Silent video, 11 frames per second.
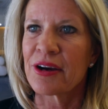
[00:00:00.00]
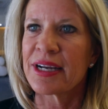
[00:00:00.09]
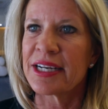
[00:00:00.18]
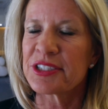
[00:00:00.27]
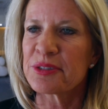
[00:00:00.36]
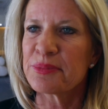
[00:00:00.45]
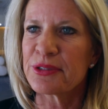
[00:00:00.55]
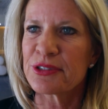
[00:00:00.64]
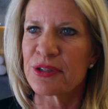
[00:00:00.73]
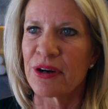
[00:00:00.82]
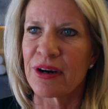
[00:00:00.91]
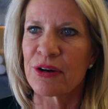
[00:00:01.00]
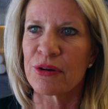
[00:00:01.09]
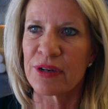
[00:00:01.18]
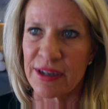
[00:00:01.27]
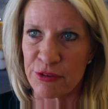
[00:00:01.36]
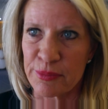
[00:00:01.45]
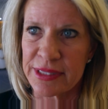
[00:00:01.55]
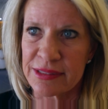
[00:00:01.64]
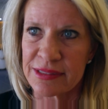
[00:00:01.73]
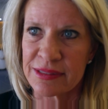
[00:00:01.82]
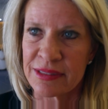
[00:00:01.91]
Our customers are
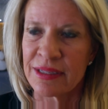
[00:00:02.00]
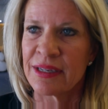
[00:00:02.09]
governments,